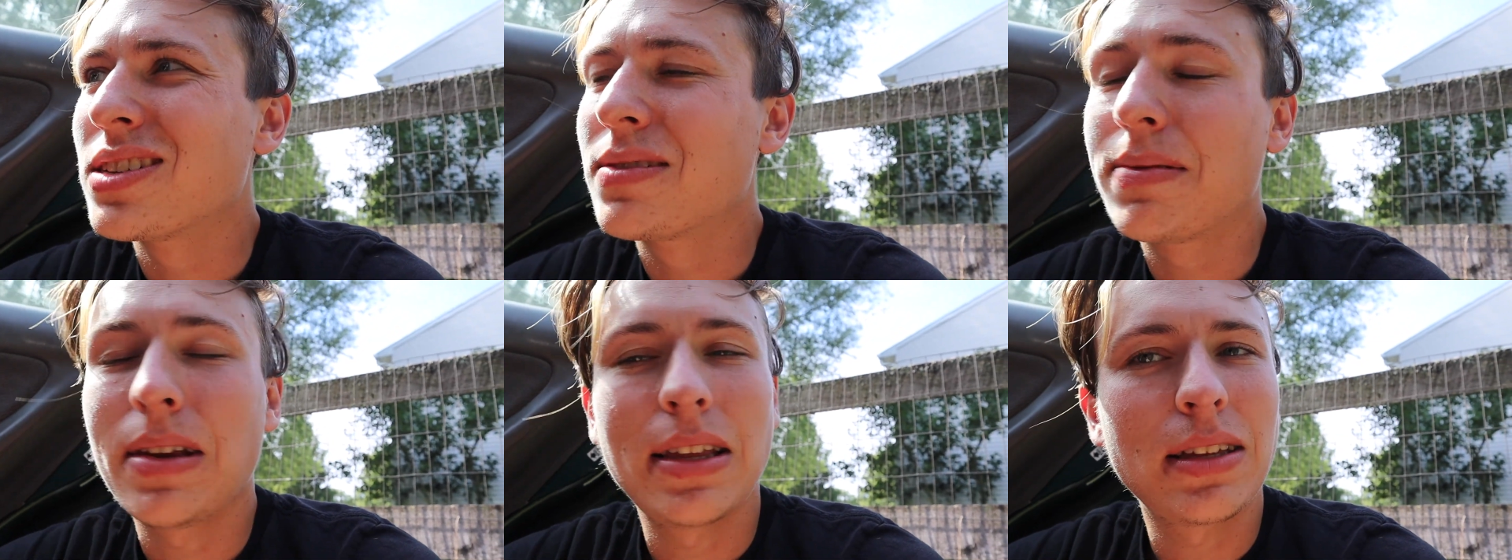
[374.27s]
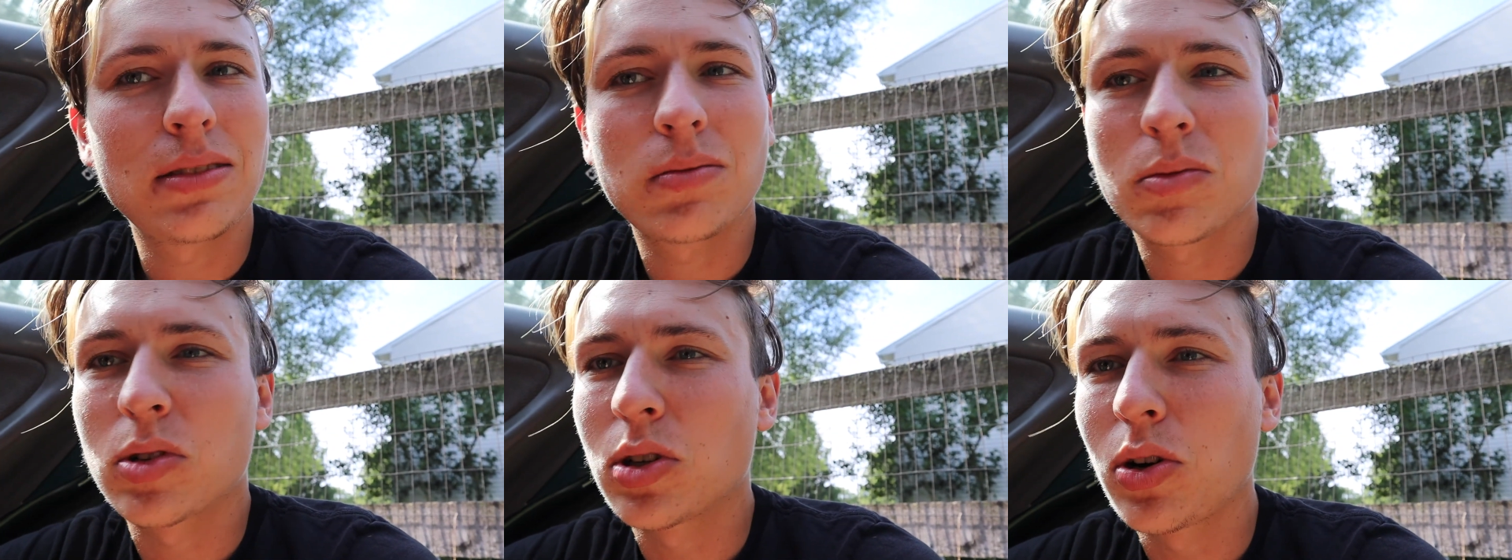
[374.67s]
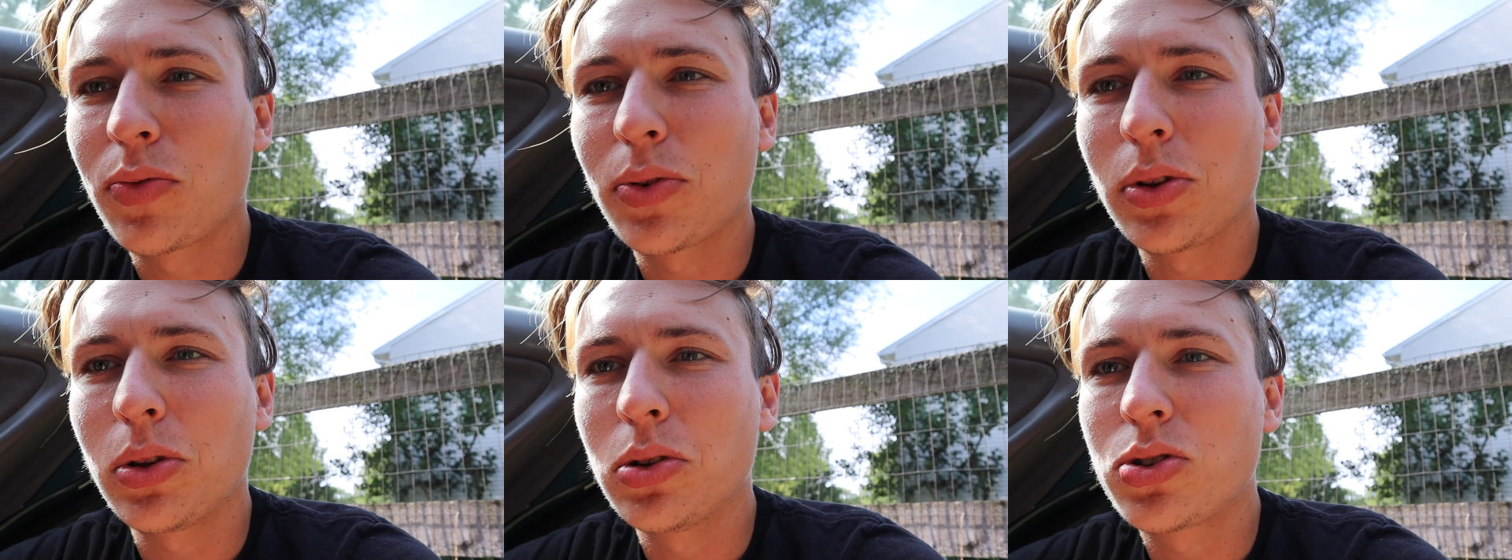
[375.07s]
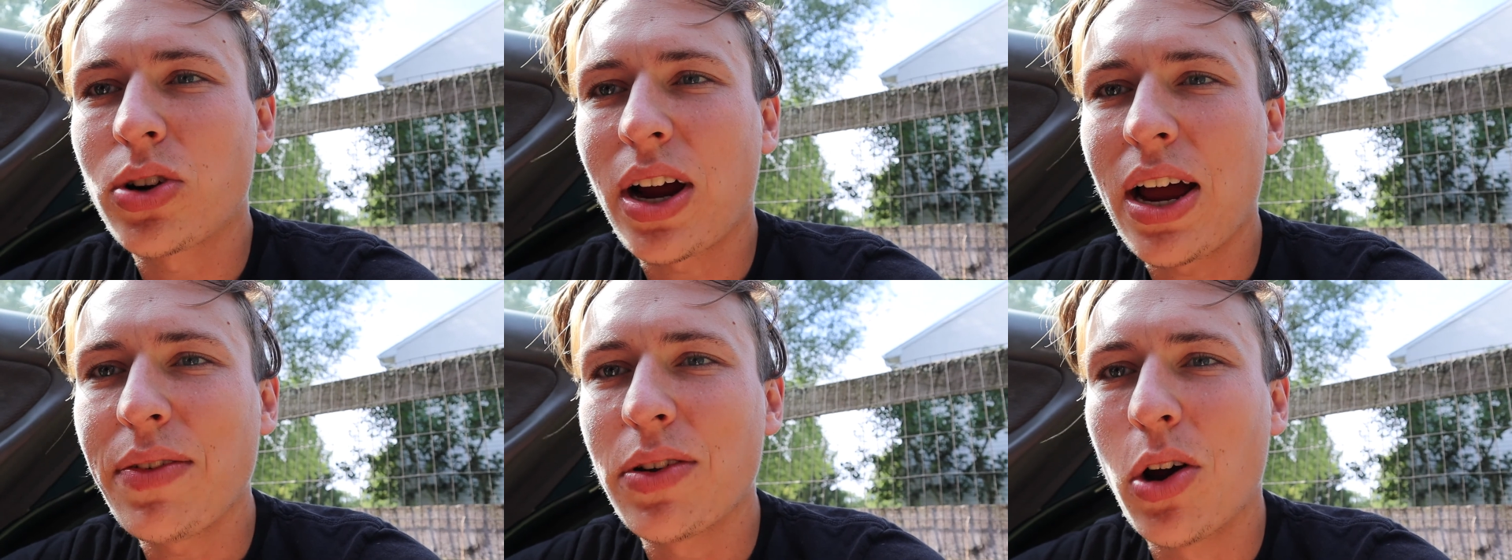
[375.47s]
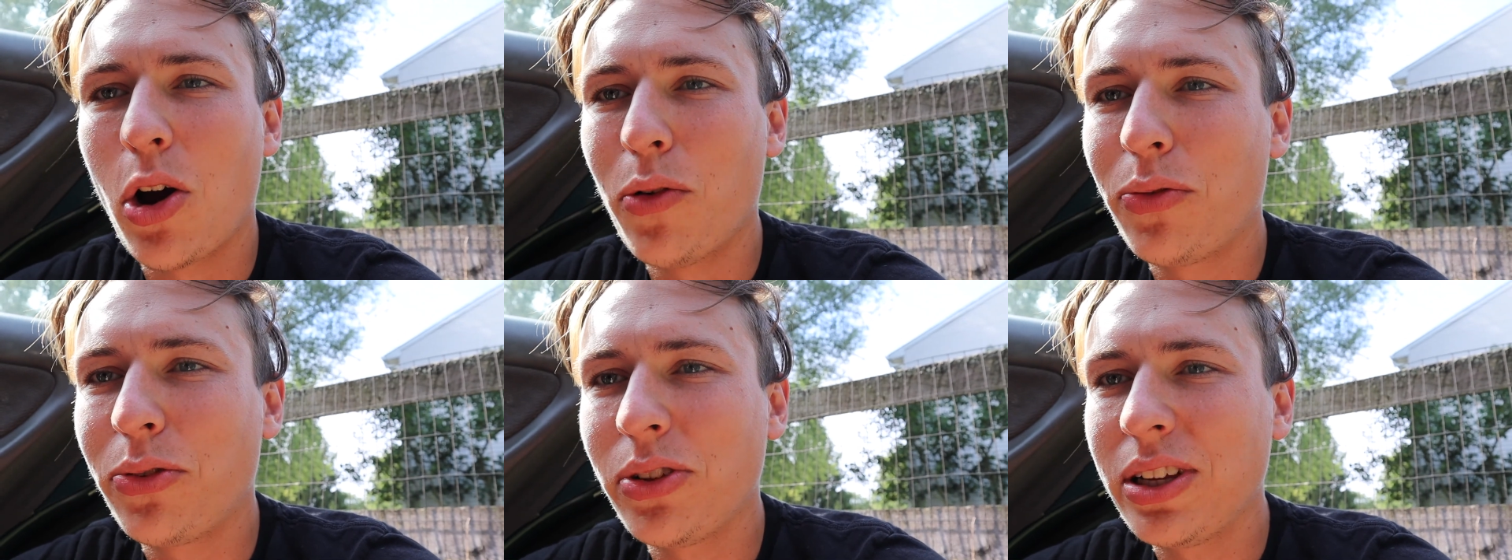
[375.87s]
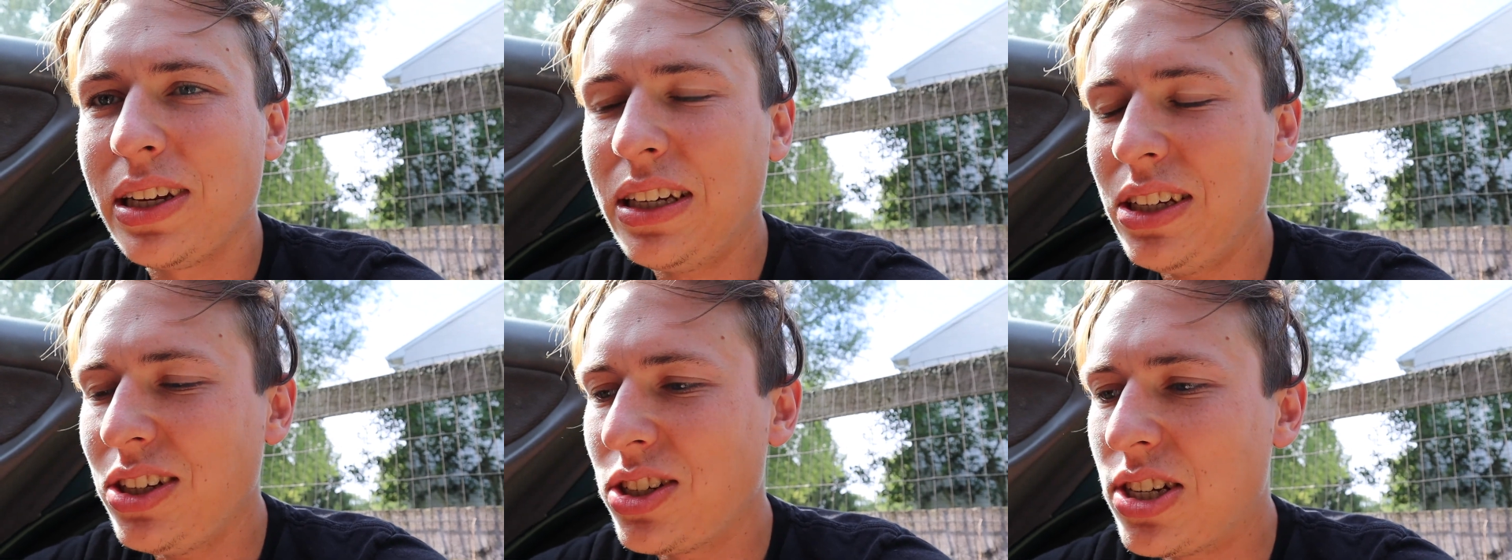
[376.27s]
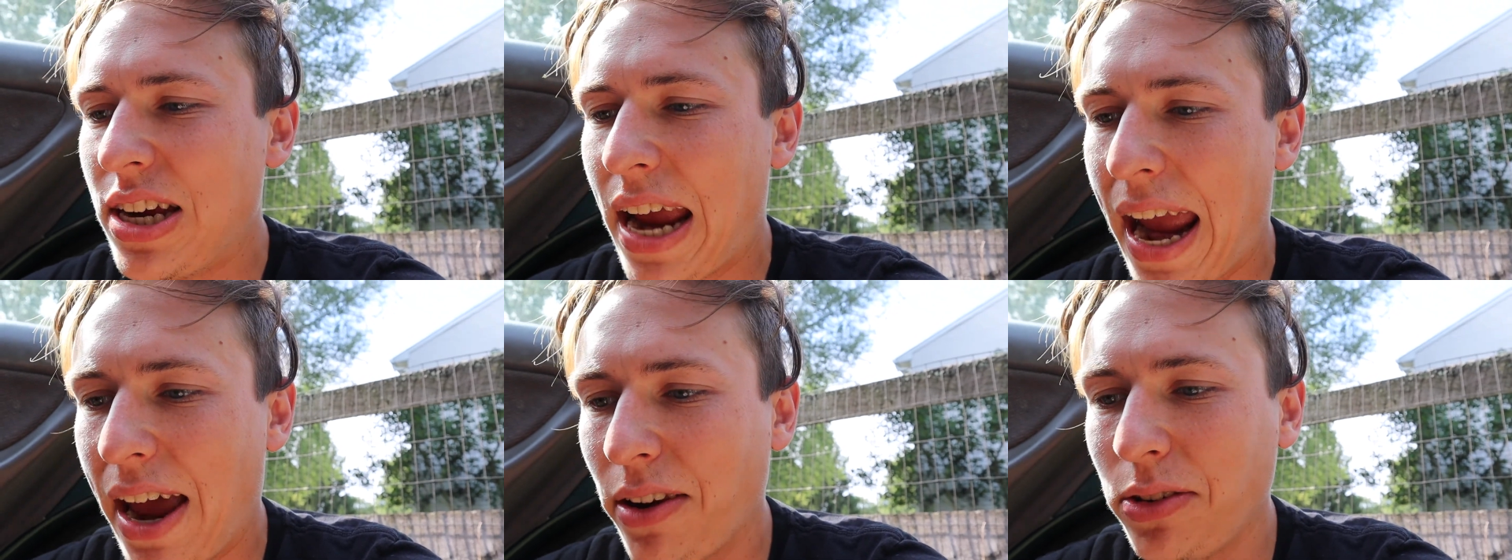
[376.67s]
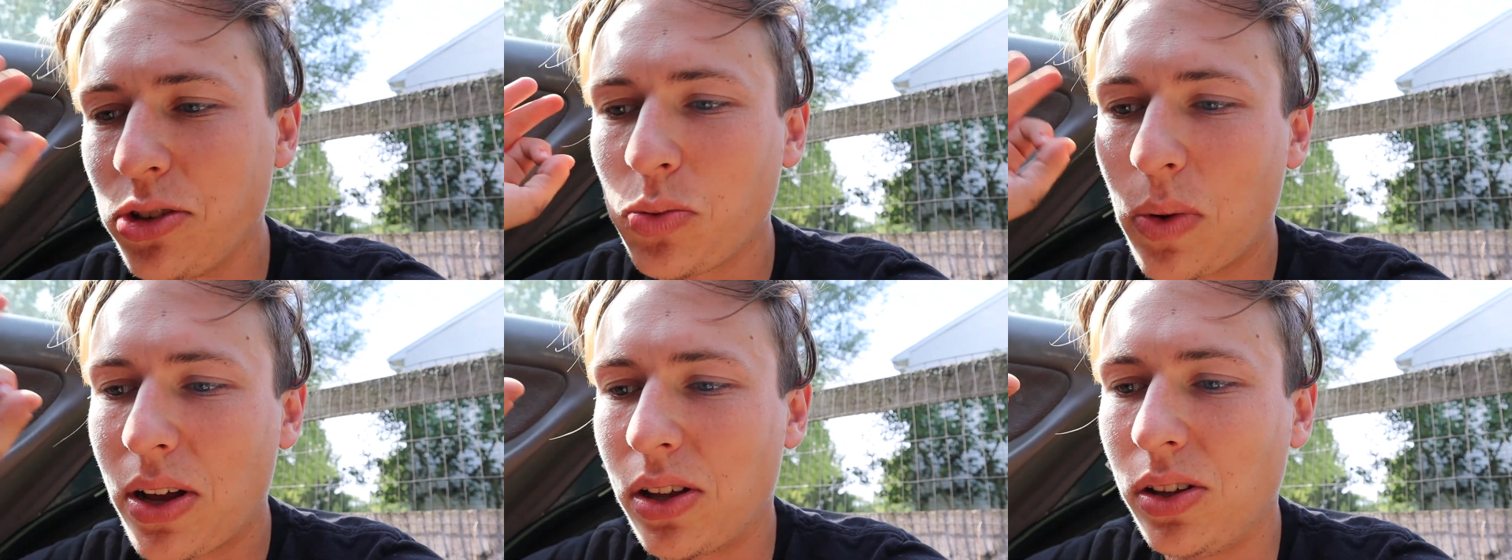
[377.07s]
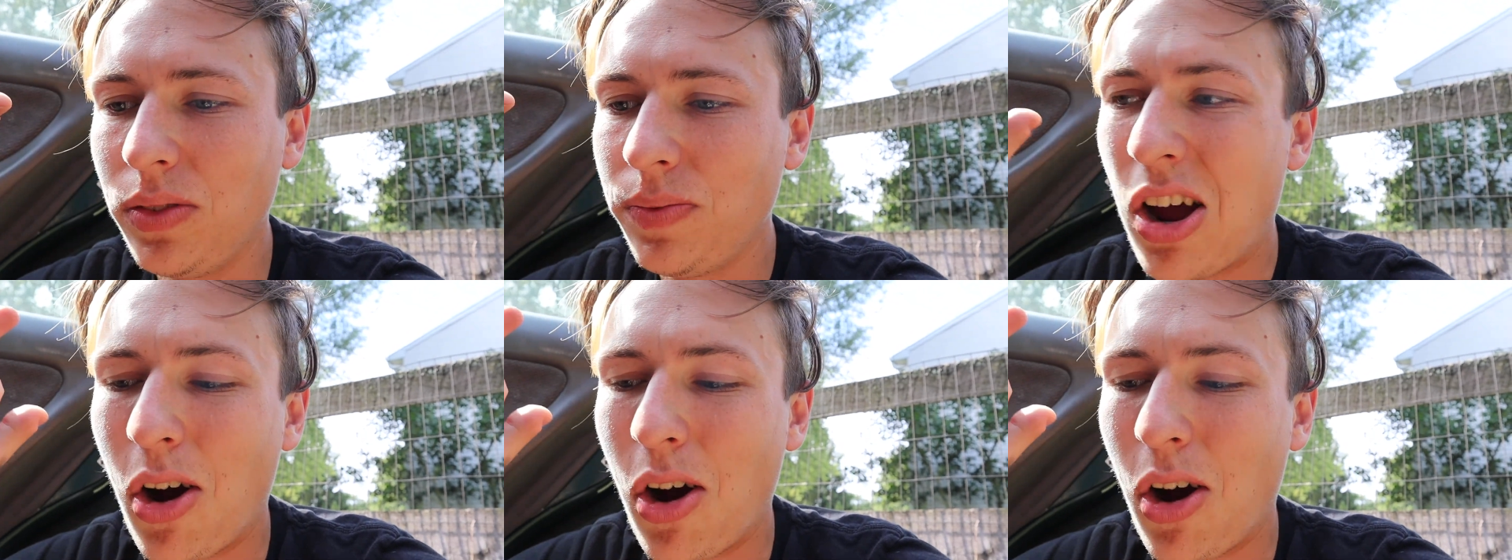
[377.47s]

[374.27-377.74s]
and we're gonna go for a little drive, and hopefully she handles well.